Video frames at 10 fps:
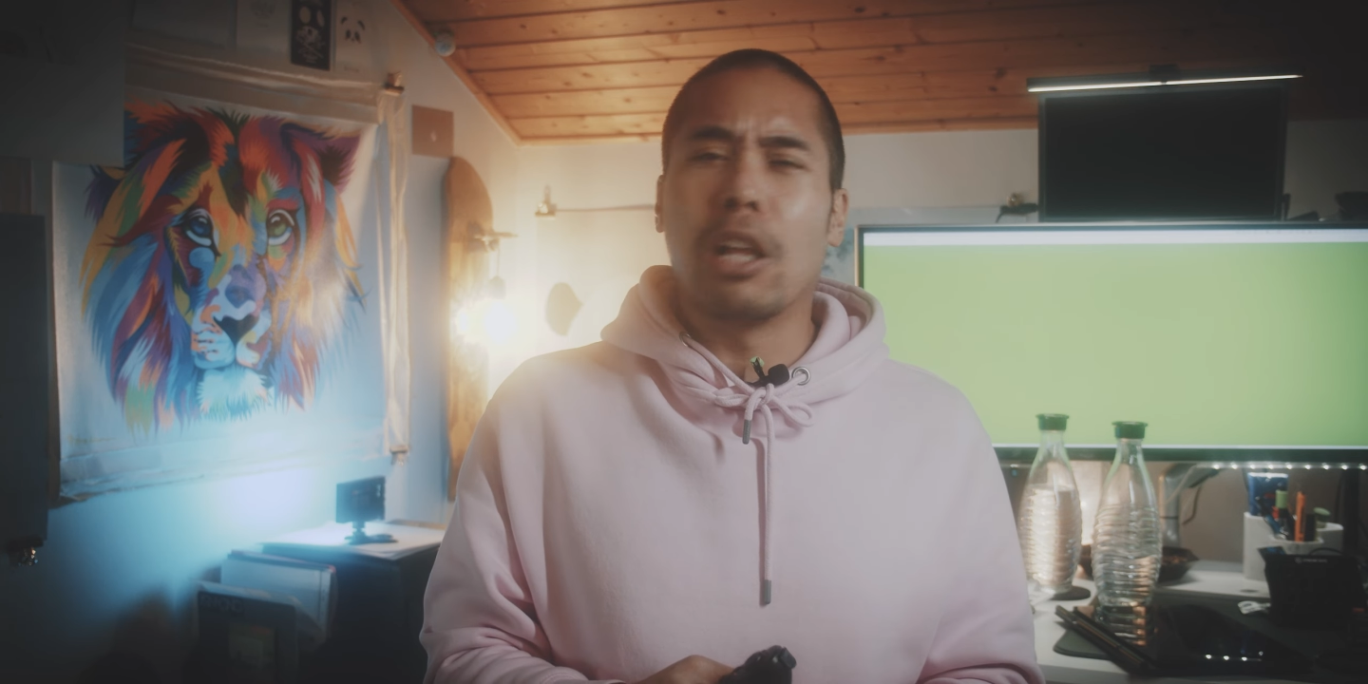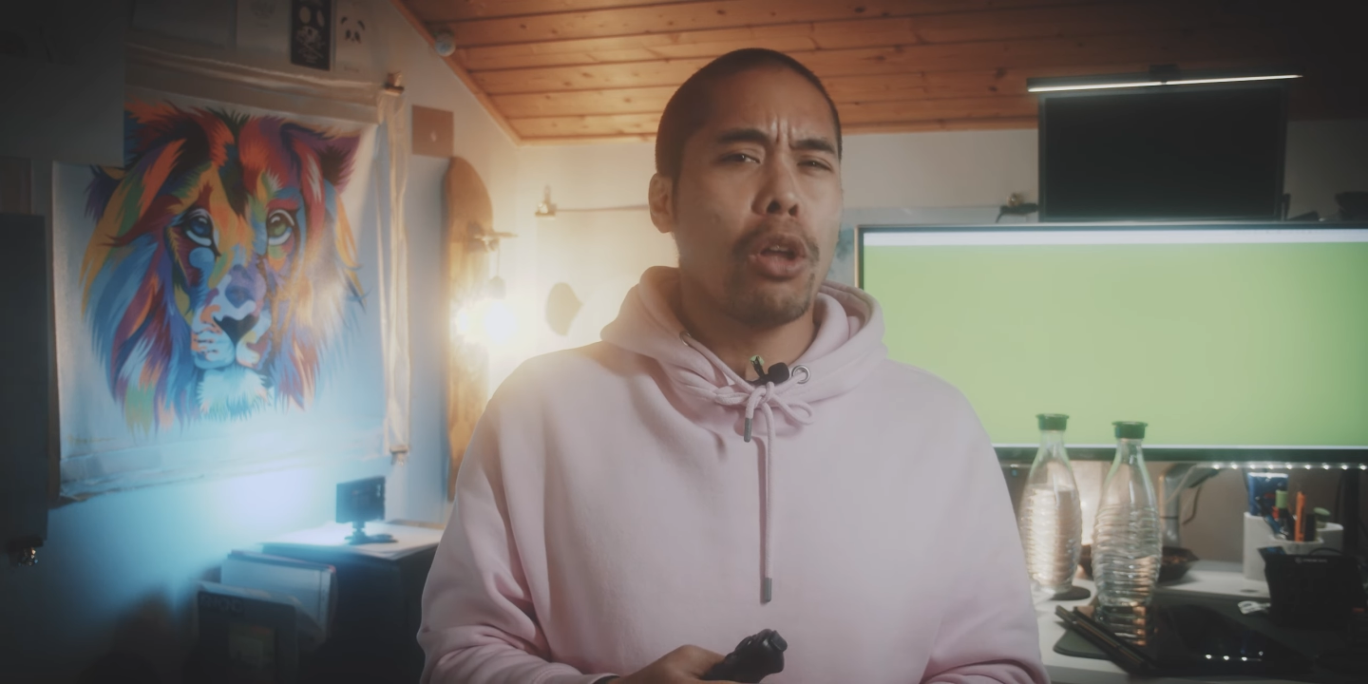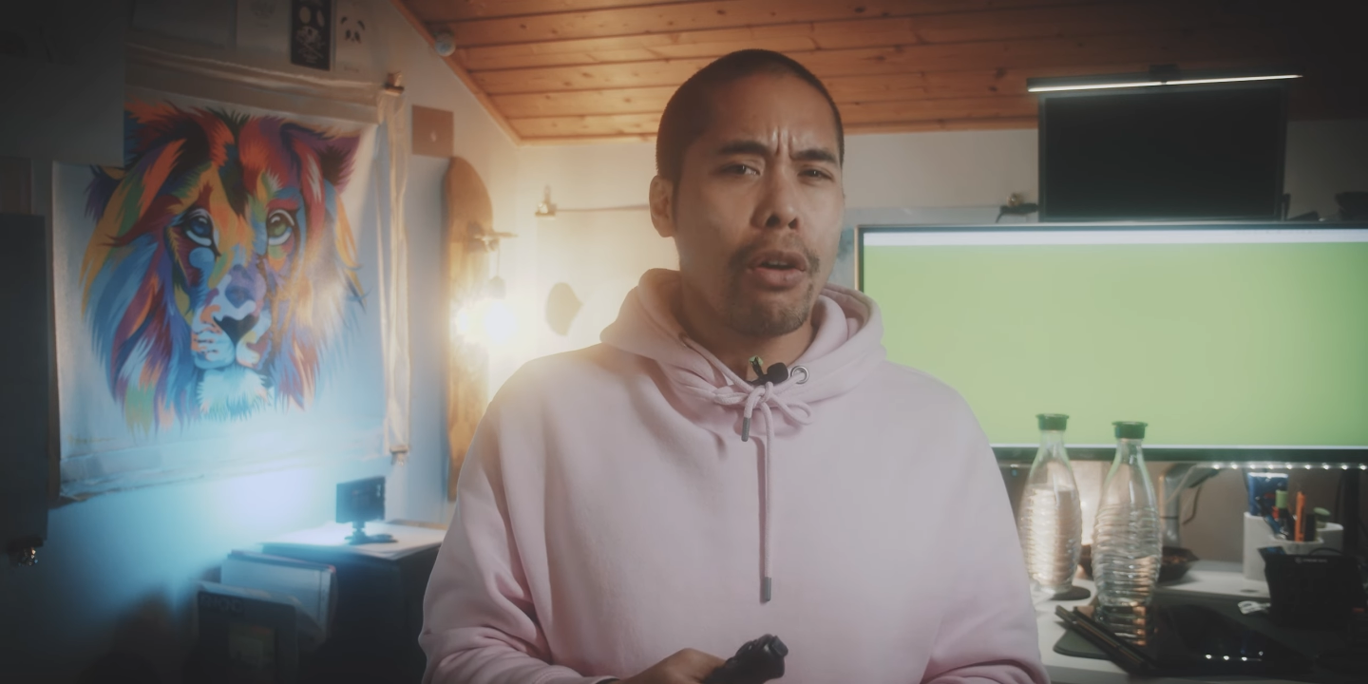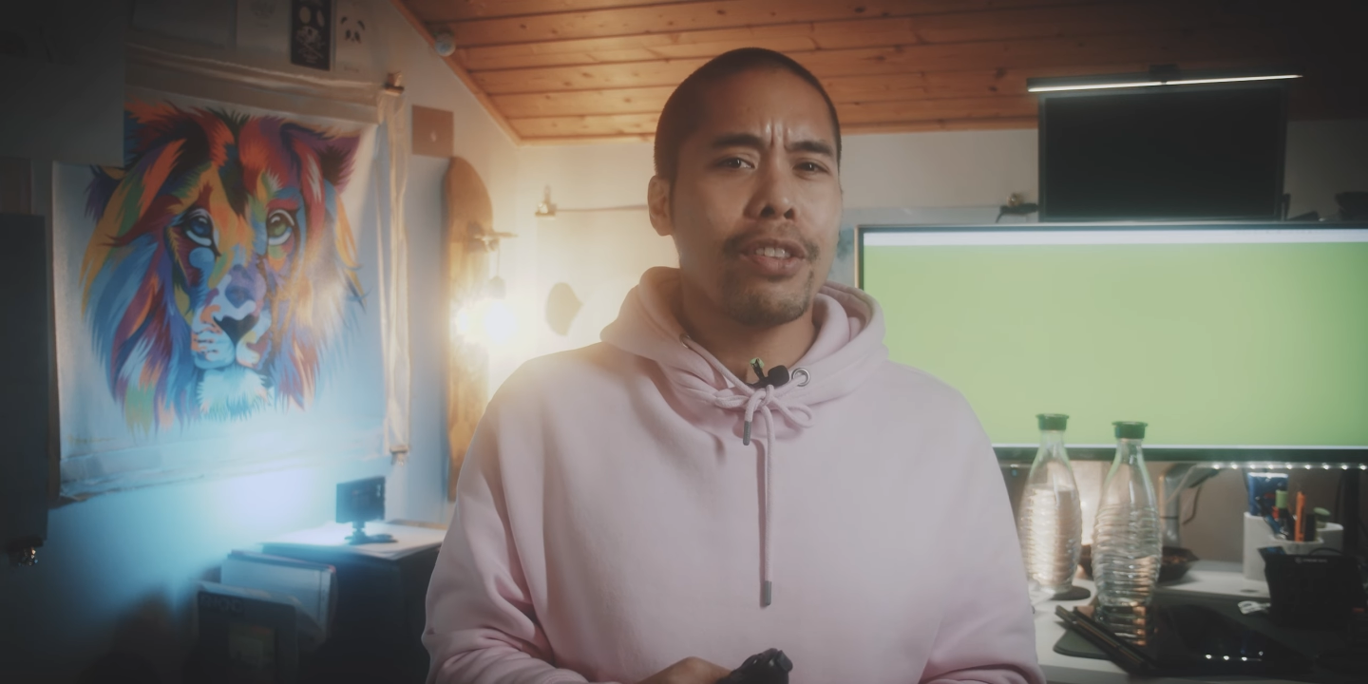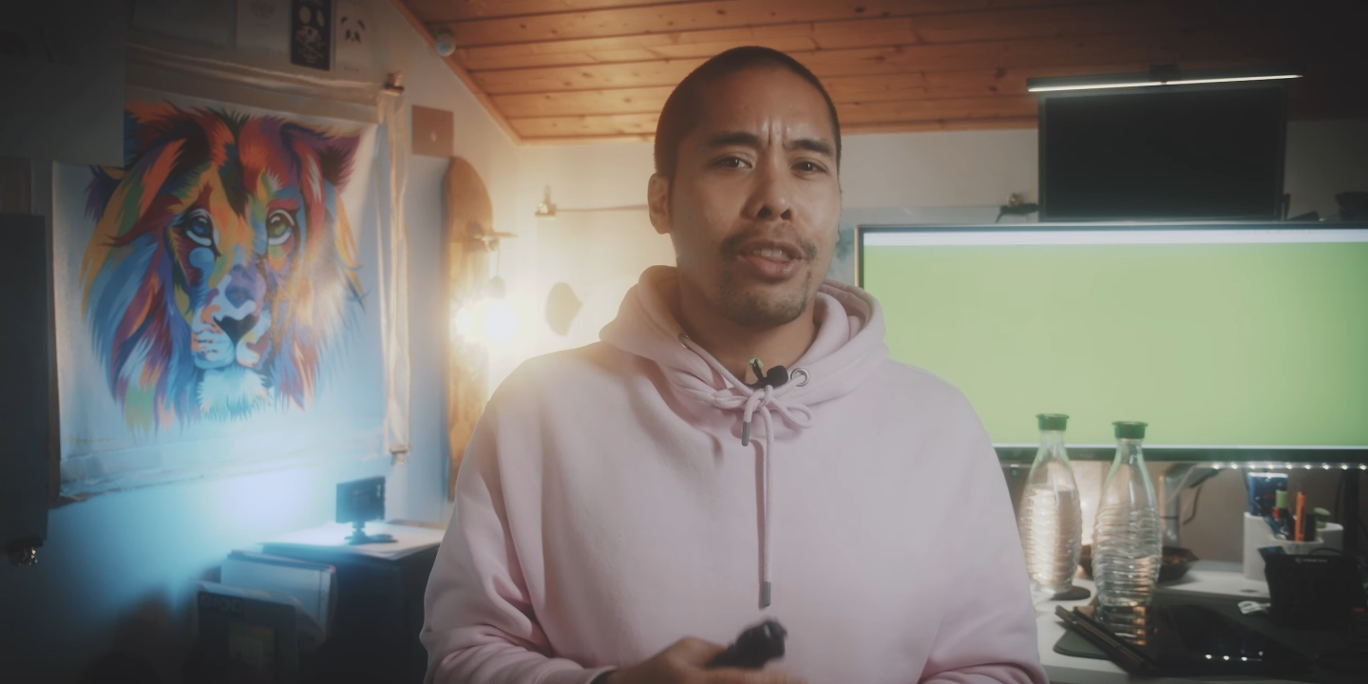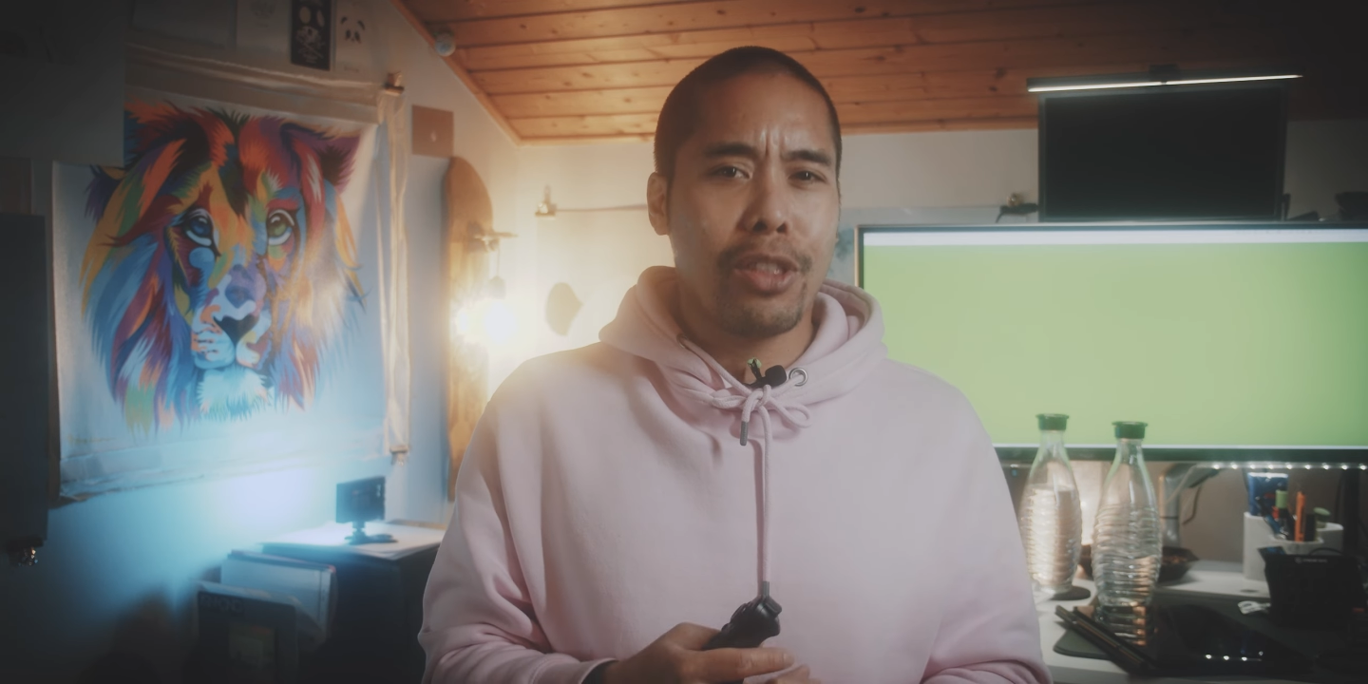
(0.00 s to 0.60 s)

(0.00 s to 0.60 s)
Love and